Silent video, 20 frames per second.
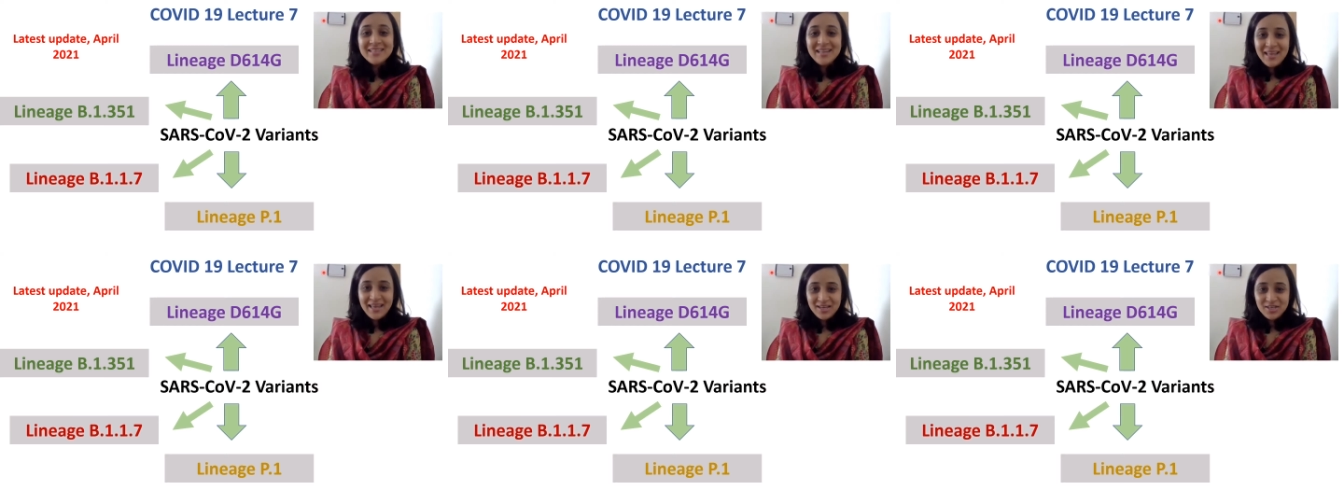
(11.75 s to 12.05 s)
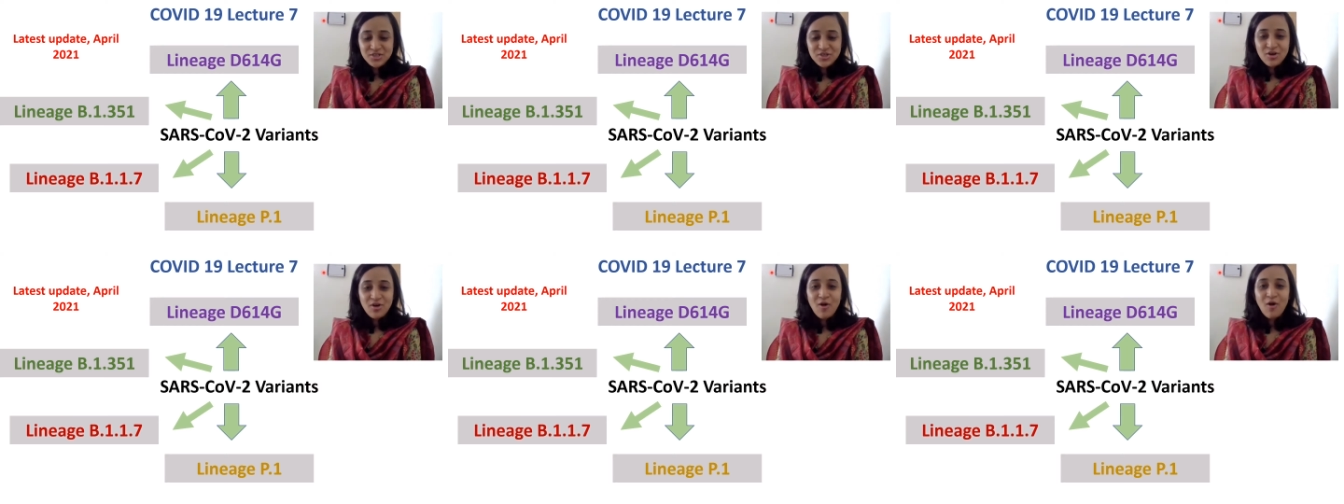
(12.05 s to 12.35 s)

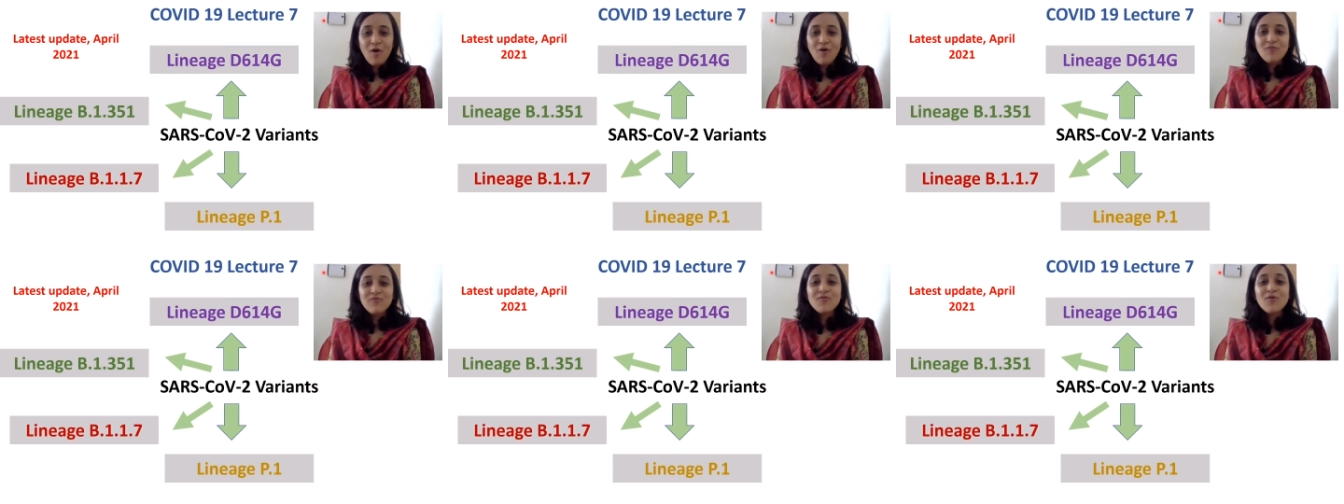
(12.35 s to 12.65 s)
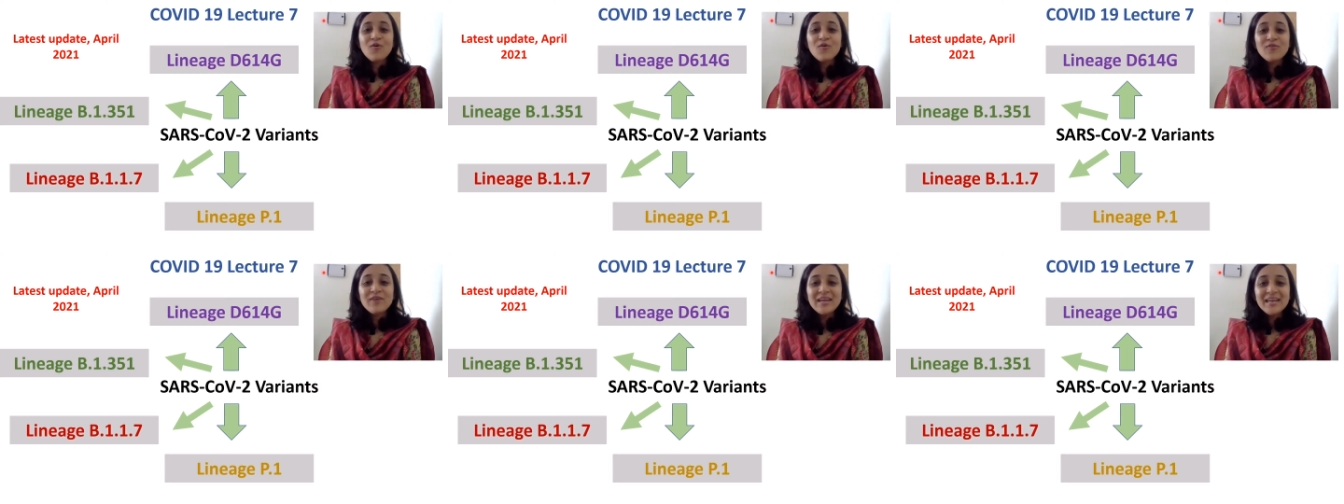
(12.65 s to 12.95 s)
lecture of
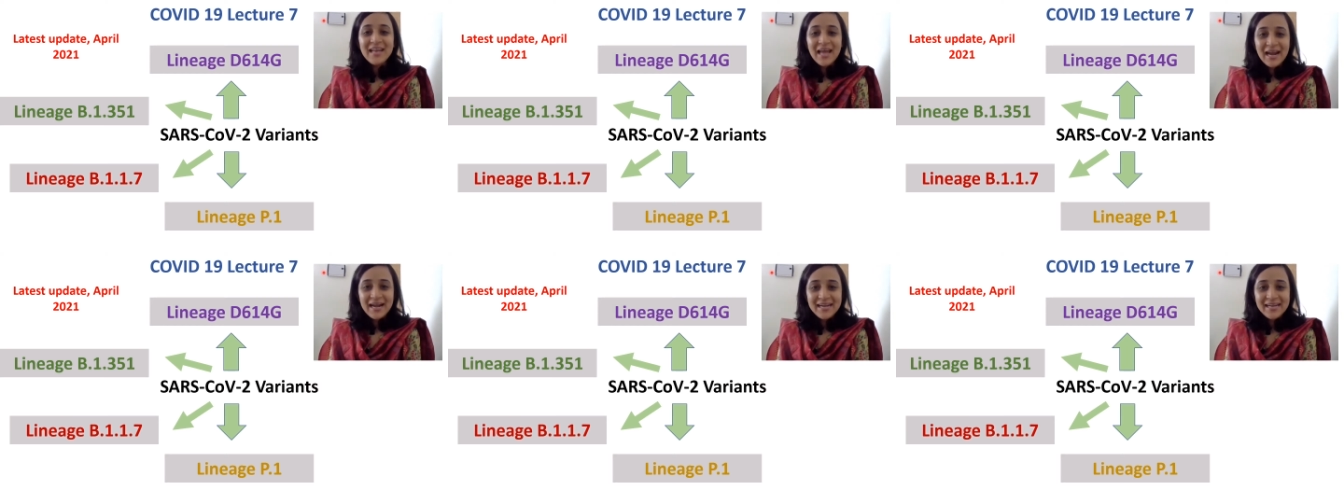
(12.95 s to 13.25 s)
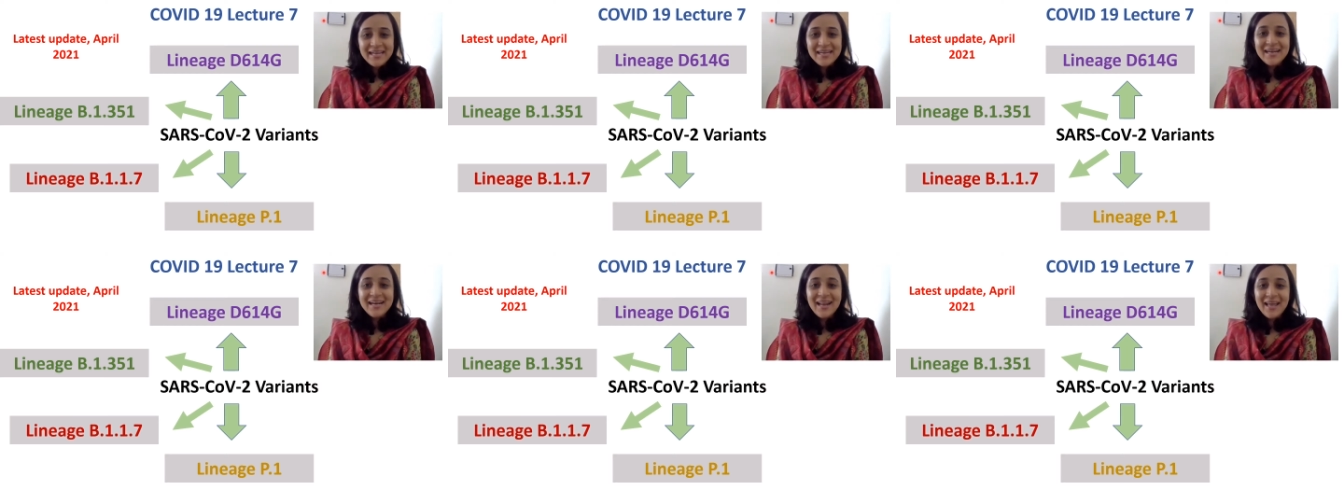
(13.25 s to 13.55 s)

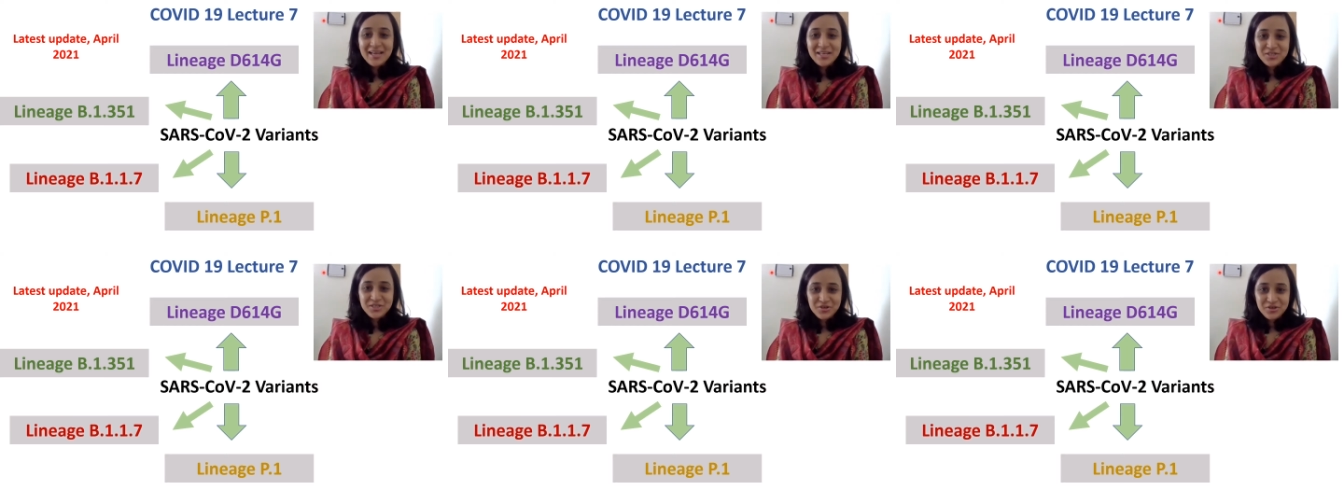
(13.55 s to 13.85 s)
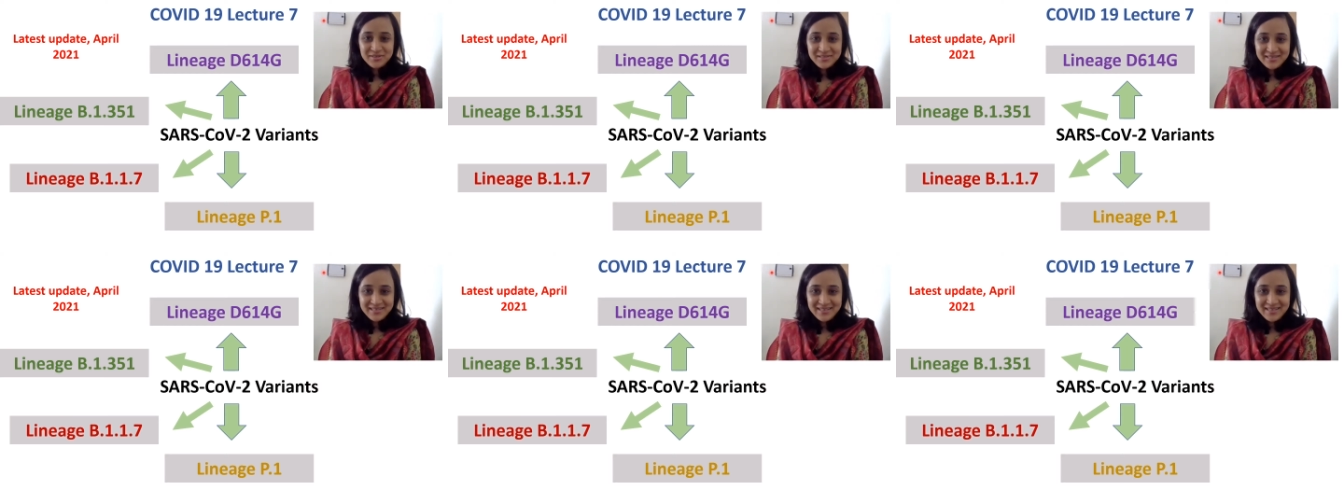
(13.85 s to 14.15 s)
COVID-19 lecture
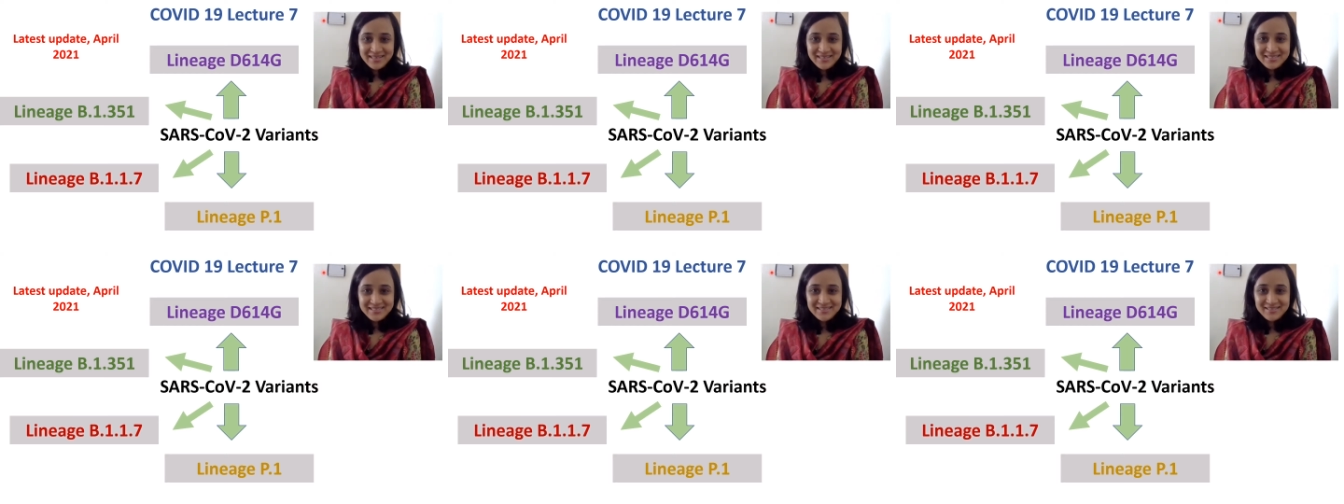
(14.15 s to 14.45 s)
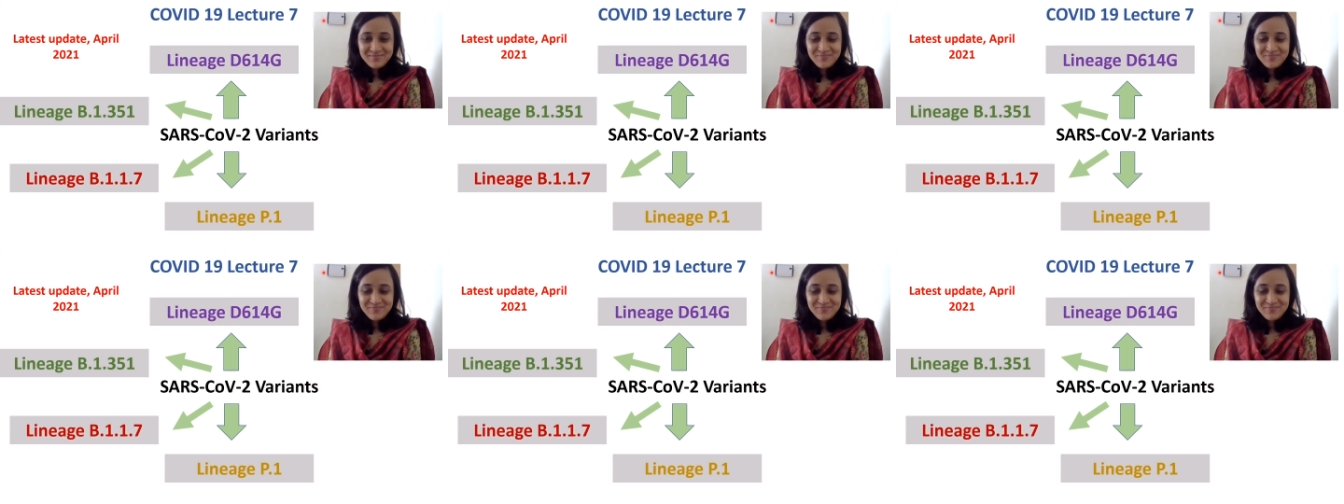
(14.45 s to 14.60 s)
series.